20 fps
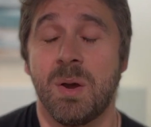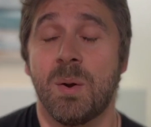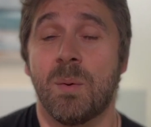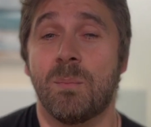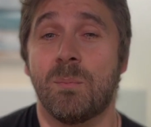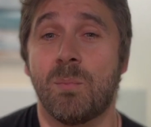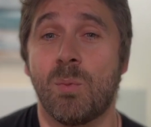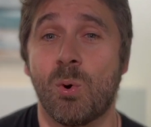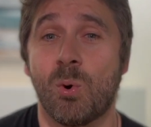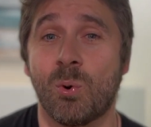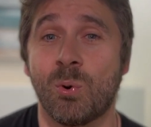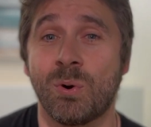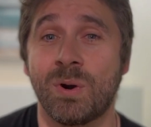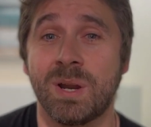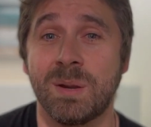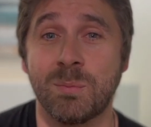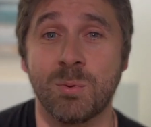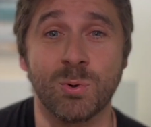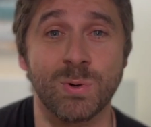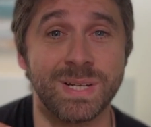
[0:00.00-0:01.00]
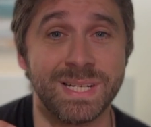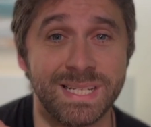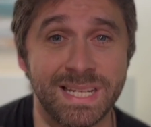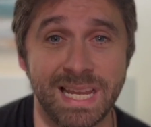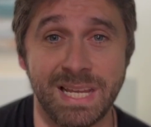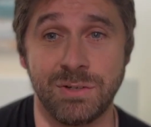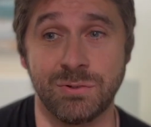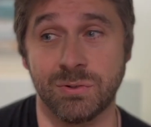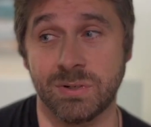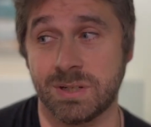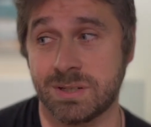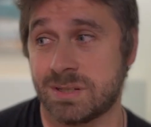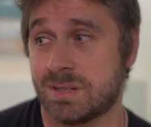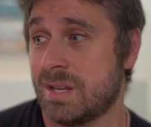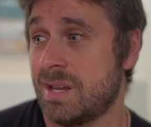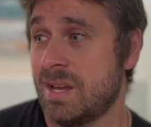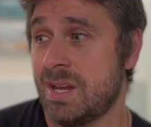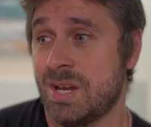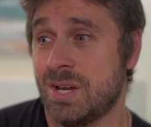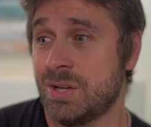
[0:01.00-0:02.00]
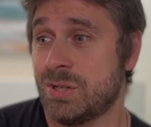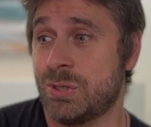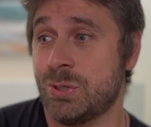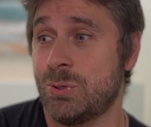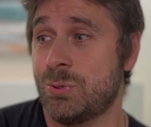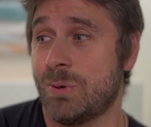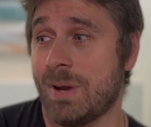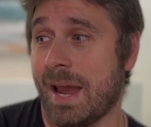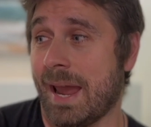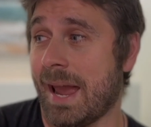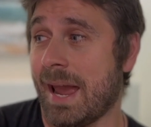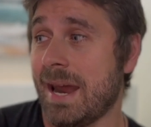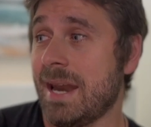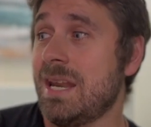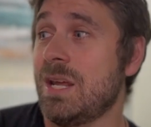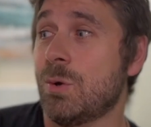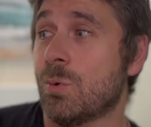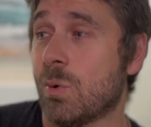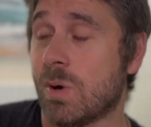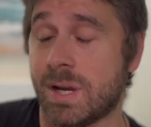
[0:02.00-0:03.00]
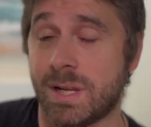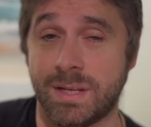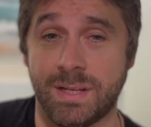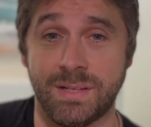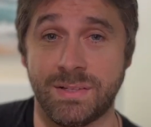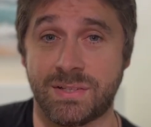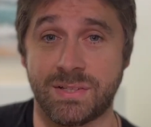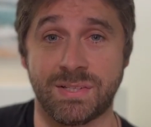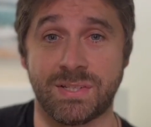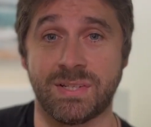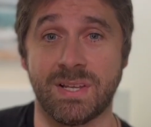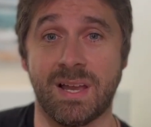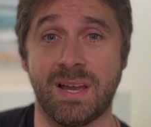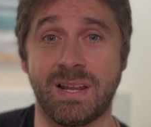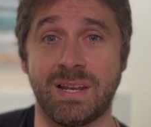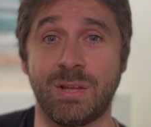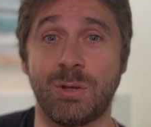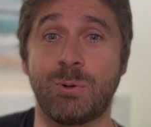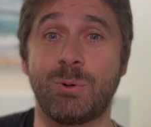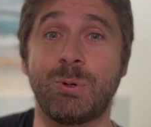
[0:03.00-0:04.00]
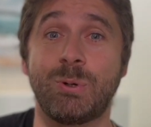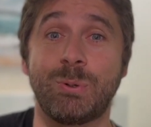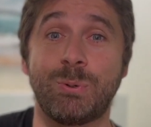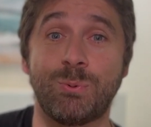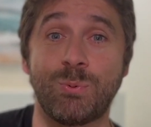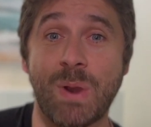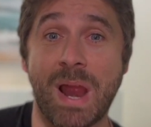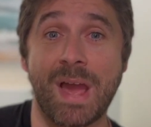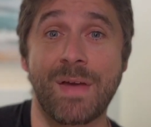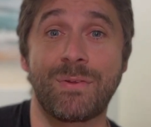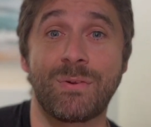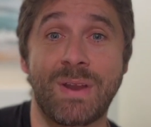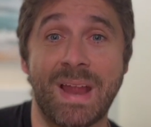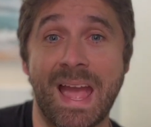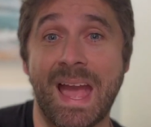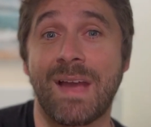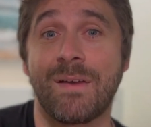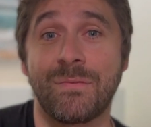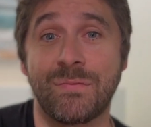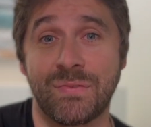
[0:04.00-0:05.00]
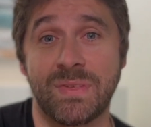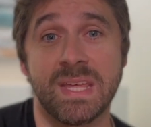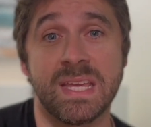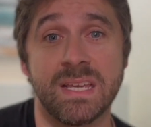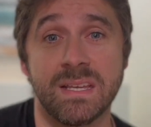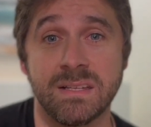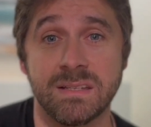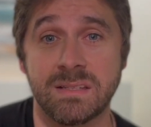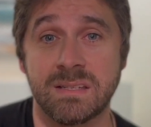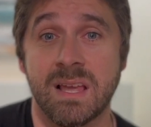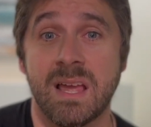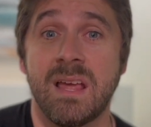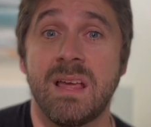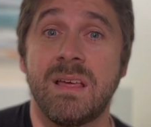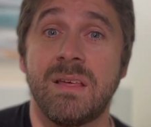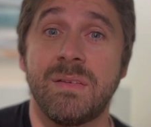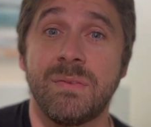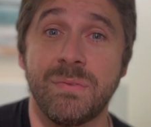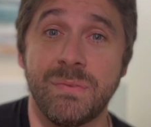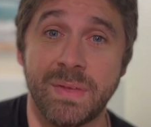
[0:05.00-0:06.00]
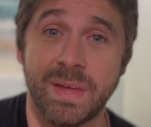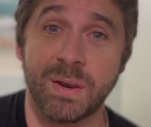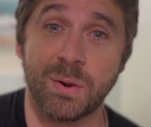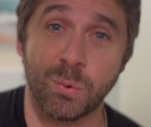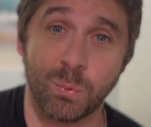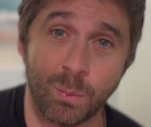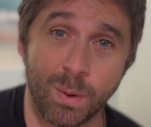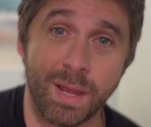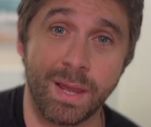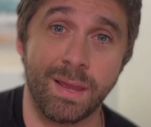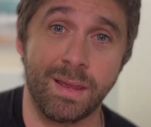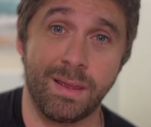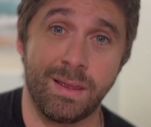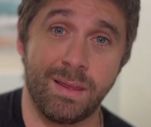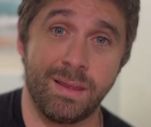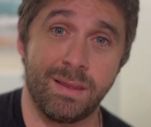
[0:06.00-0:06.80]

more and more dangerous to anyone in society who would rather have things their way.